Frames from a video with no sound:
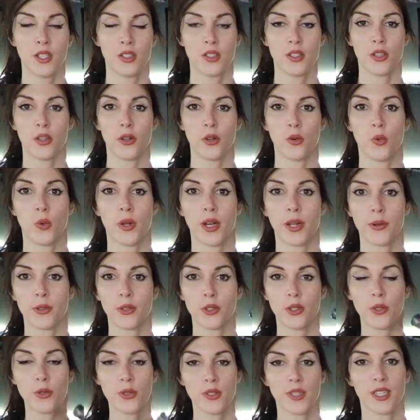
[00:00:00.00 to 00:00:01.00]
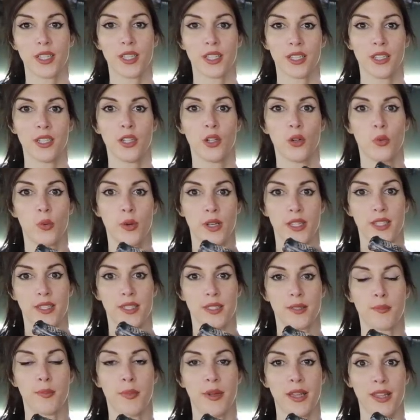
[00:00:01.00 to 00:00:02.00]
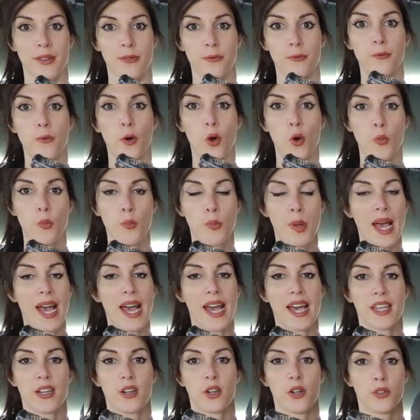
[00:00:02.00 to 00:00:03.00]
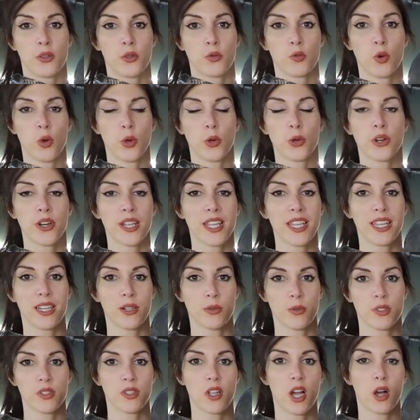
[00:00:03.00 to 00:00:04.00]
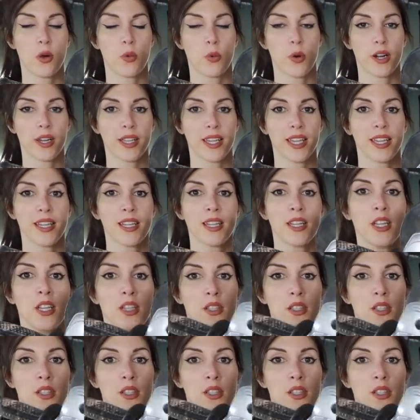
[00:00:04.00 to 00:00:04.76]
So what I was using was a foam pad on the rotary and it was not working.